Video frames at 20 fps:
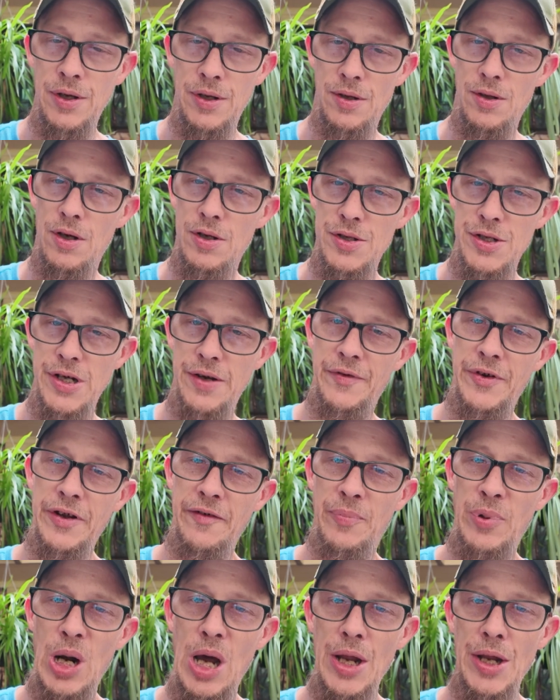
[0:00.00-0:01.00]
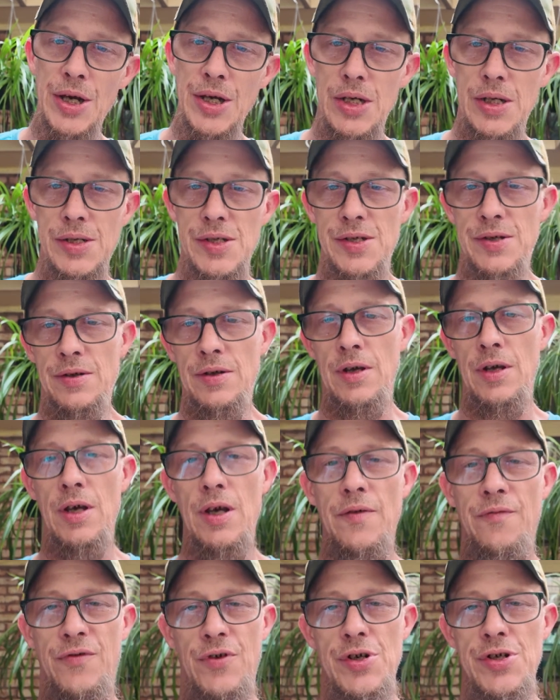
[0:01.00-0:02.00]
longevity of products
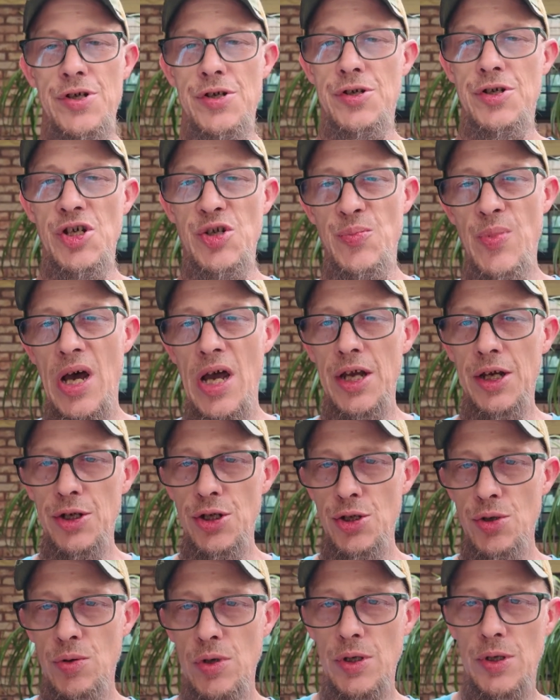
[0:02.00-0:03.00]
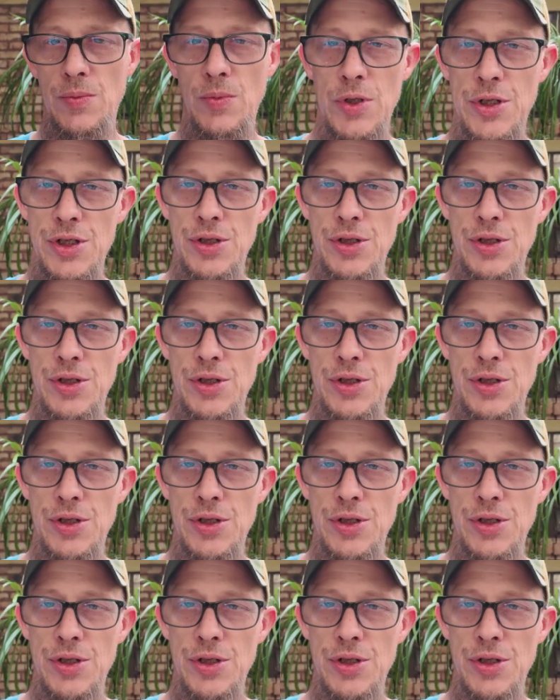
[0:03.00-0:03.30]
versus just buying a new one